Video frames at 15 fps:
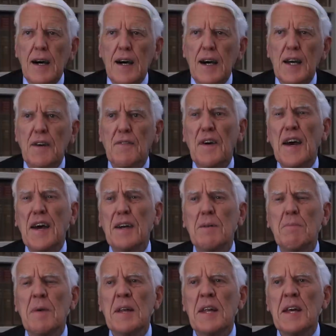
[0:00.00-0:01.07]
I have
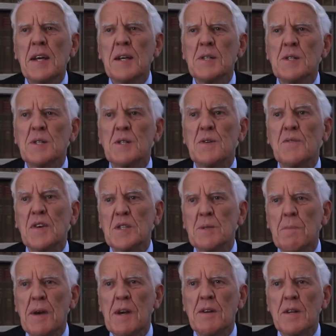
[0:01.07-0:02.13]
had many years of
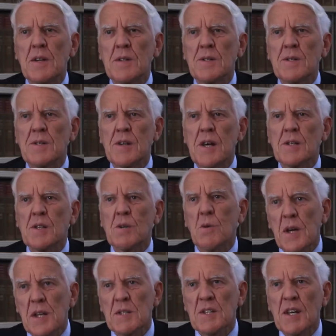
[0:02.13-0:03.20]
experience as a
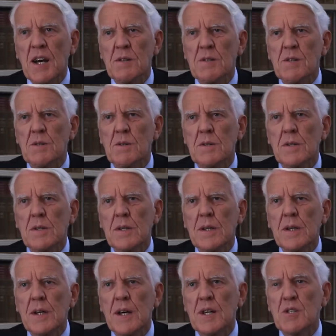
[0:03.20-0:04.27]
Queen's
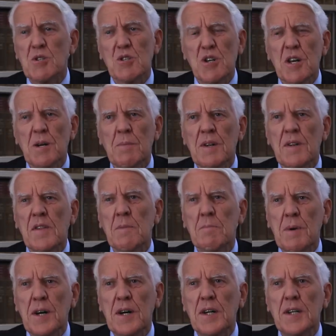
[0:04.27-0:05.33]
Counsel, as chairman of the
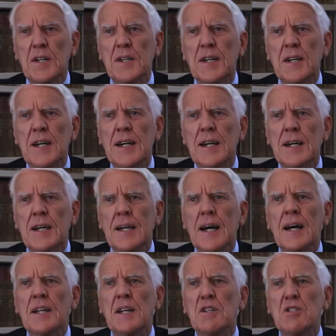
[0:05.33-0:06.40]
bar,
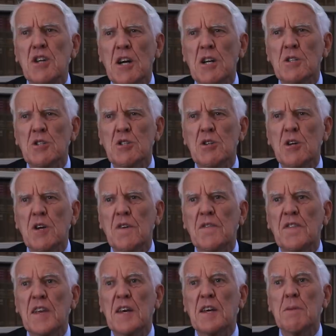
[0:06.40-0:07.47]
and a judge
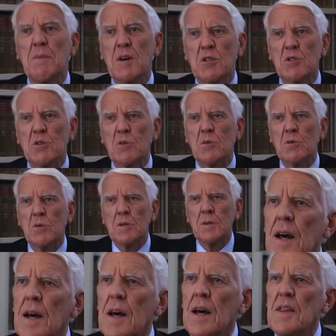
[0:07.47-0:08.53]
of the commercial court.
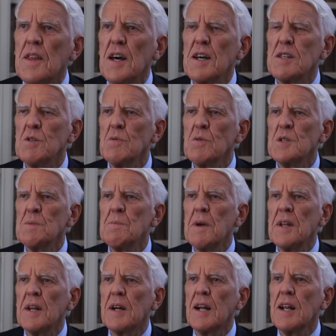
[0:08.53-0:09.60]
There has always
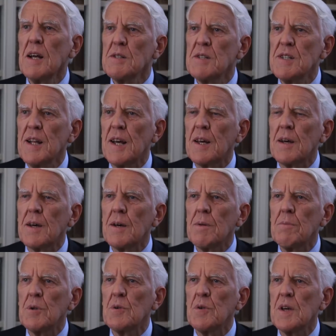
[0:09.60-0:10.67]
been a close link
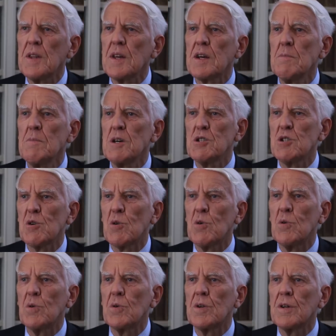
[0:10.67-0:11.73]
between the commercial
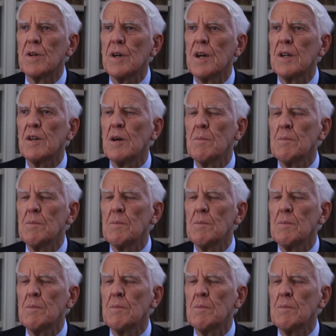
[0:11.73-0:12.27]
court and